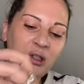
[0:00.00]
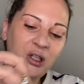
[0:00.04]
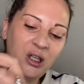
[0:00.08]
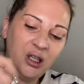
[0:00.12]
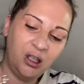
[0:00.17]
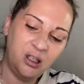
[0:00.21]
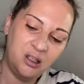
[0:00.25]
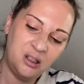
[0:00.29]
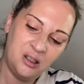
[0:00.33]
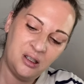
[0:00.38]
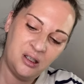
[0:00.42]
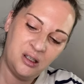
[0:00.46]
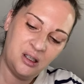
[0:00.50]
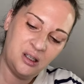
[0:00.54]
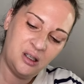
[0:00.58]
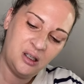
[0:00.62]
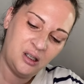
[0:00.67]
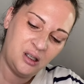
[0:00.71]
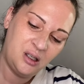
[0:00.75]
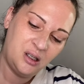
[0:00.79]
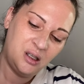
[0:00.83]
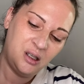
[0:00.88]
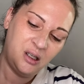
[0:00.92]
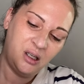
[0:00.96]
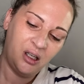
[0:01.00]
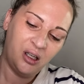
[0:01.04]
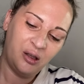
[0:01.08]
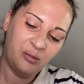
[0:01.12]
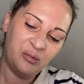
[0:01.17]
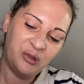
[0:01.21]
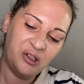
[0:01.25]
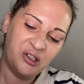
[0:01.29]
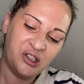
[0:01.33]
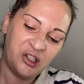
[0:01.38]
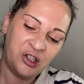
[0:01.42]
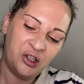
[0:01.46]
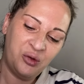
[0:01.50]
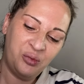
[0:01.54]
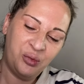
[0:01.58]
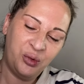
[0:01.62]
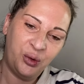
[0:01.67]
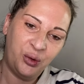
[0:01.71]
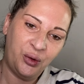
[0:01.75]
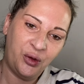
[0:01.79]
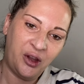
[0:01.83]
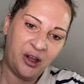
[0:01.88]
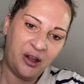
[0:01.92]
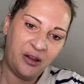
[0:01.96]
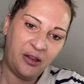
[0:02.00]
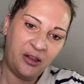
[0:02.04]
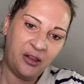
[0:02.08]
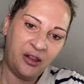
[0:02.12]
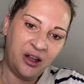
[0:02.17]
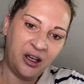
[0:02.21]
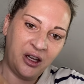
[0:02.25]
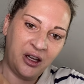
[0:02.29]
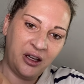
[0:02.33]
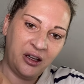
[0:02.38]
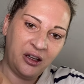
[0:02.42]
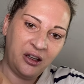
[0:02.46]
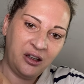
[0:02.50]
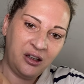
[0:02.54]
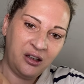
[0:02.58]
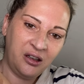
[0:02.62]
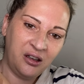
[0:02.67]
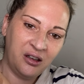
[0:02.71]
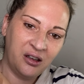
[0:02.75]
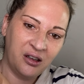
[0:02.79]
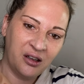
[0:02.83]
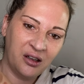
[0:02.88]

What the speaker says: I'm just going to put that there.